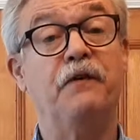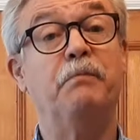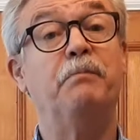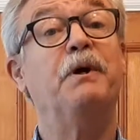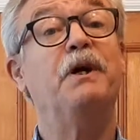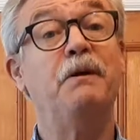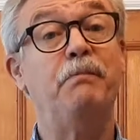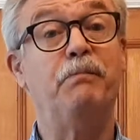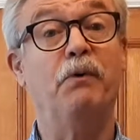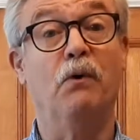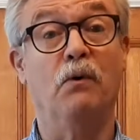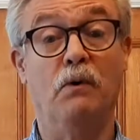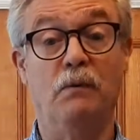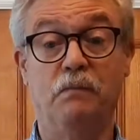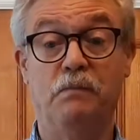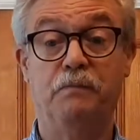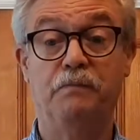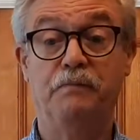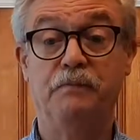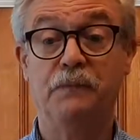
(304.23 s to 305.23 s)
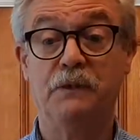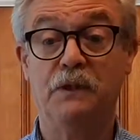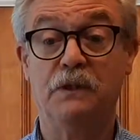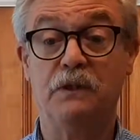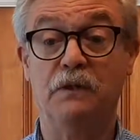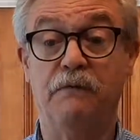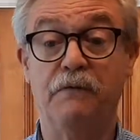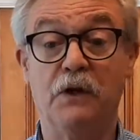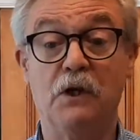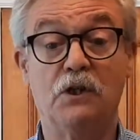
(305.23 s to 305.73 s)
for people,
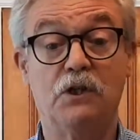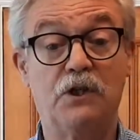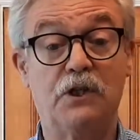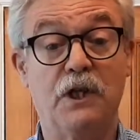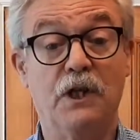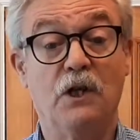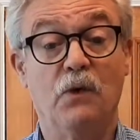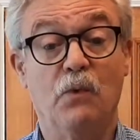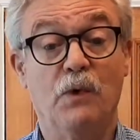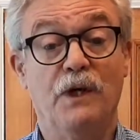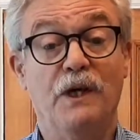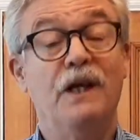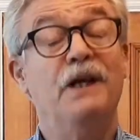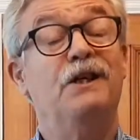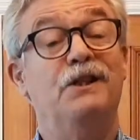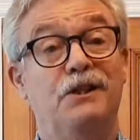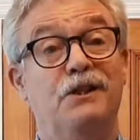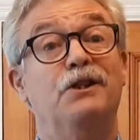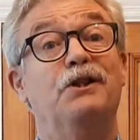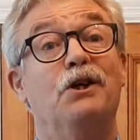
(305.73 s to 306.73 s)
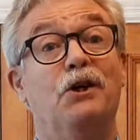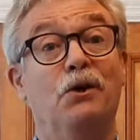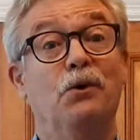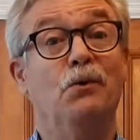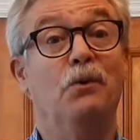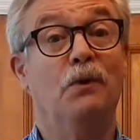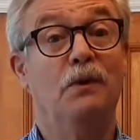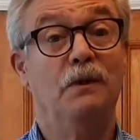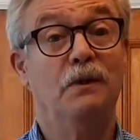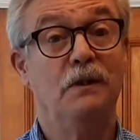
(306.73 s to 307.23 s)
the first thing we need to
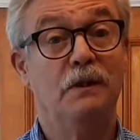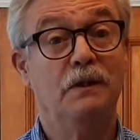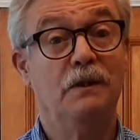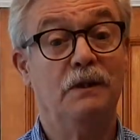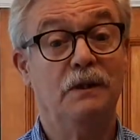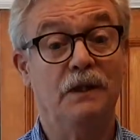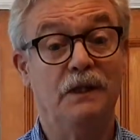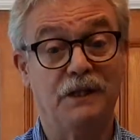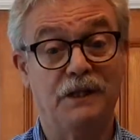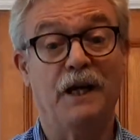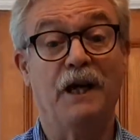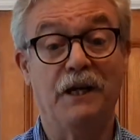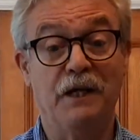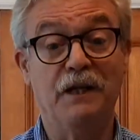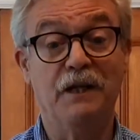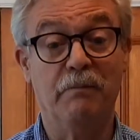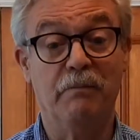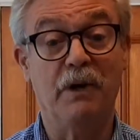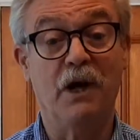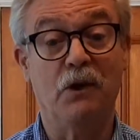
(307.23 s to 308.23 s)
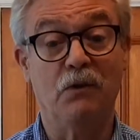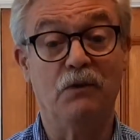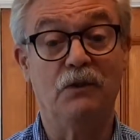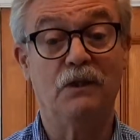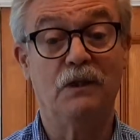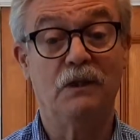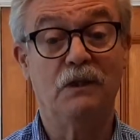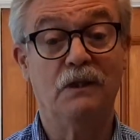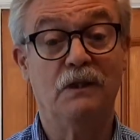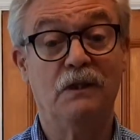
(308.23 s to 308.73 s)
do is get in the
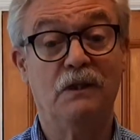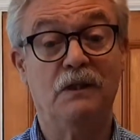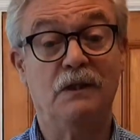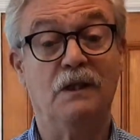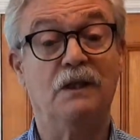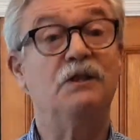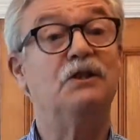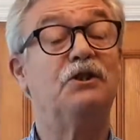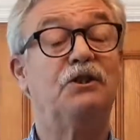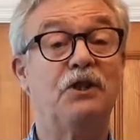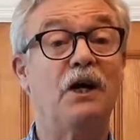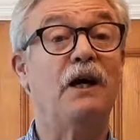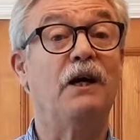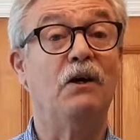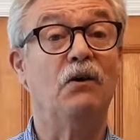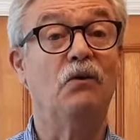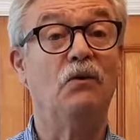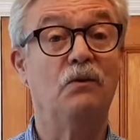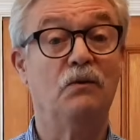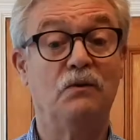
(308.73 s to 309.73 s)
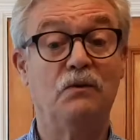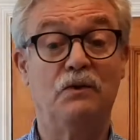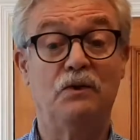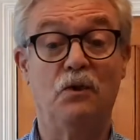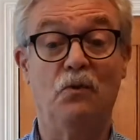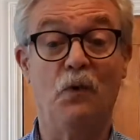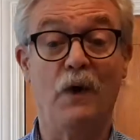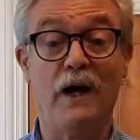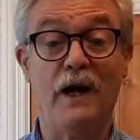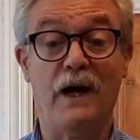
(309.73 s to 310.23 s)
boat and sail
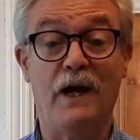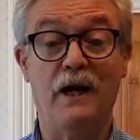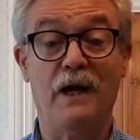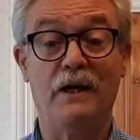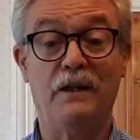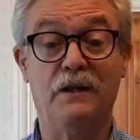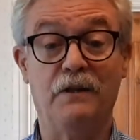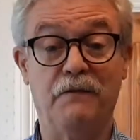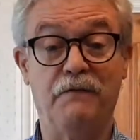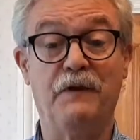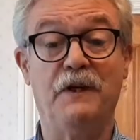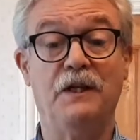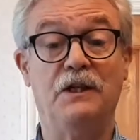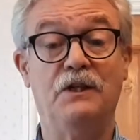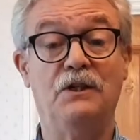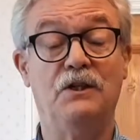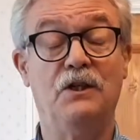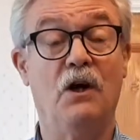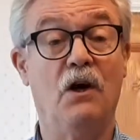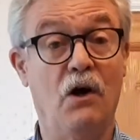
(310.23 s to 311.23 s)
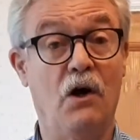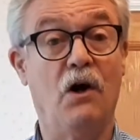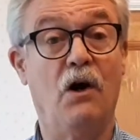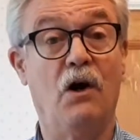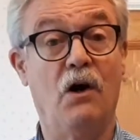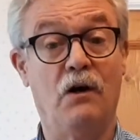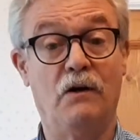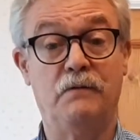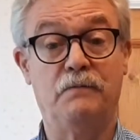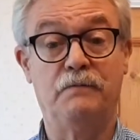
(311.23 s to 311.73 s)
to where the fish
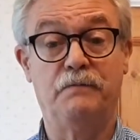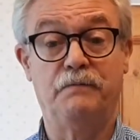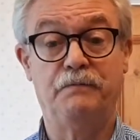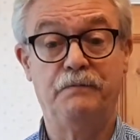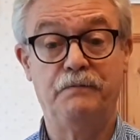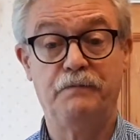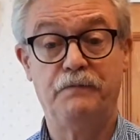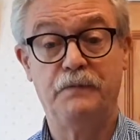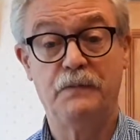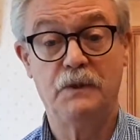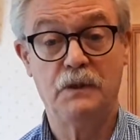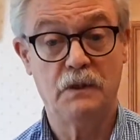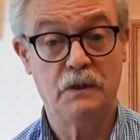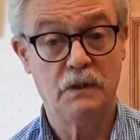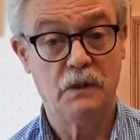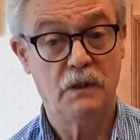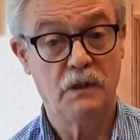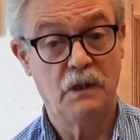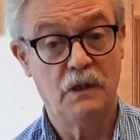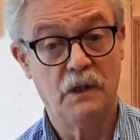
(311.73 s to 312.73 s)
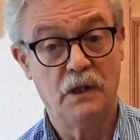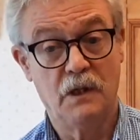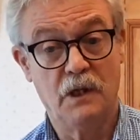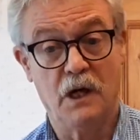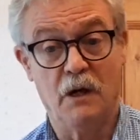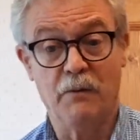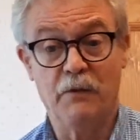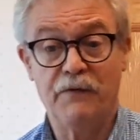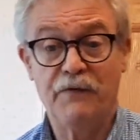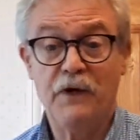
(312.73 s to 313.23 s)
are.
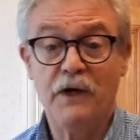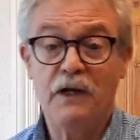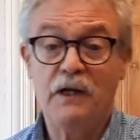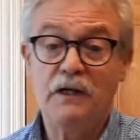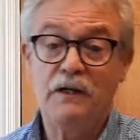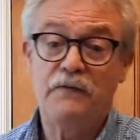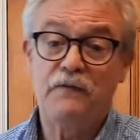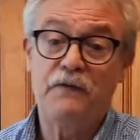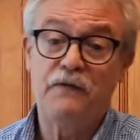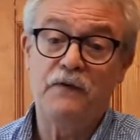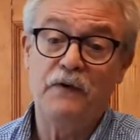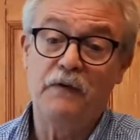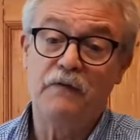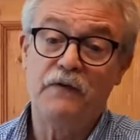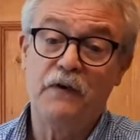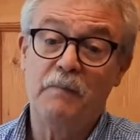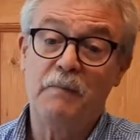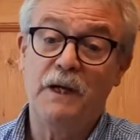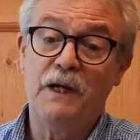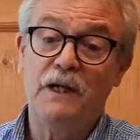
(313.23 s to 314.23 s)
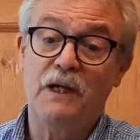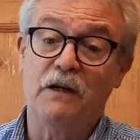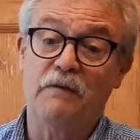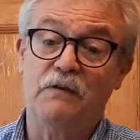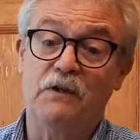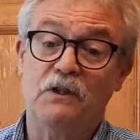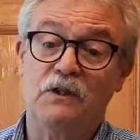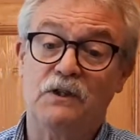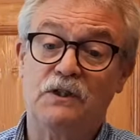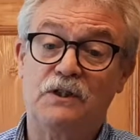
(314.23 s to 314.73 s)
I'm afraid for, for many of
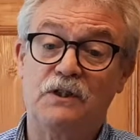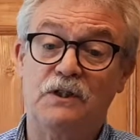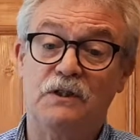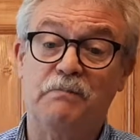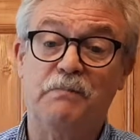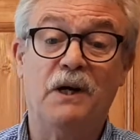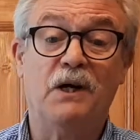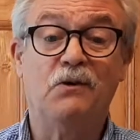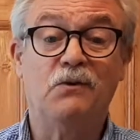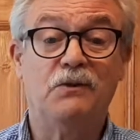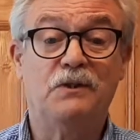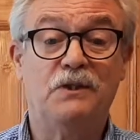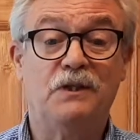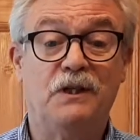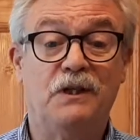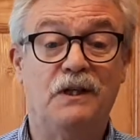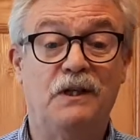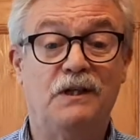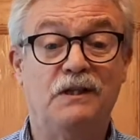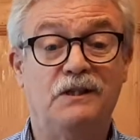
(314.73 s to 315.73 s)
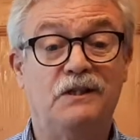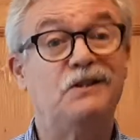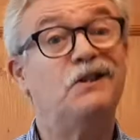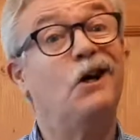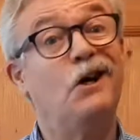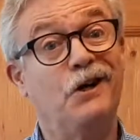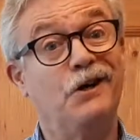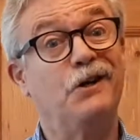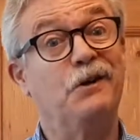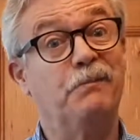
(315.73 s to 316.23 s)
us, the boat is
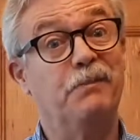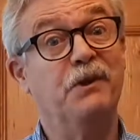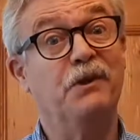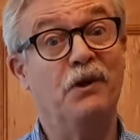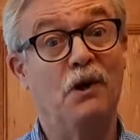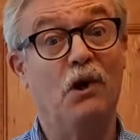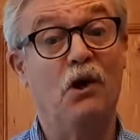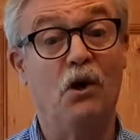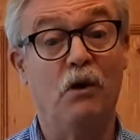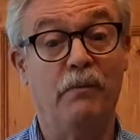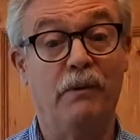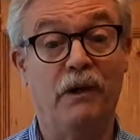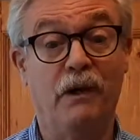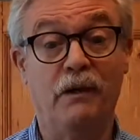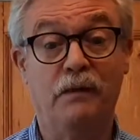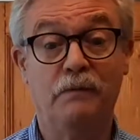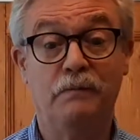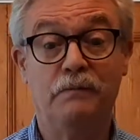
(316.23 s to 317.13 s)
tied up in the harbour.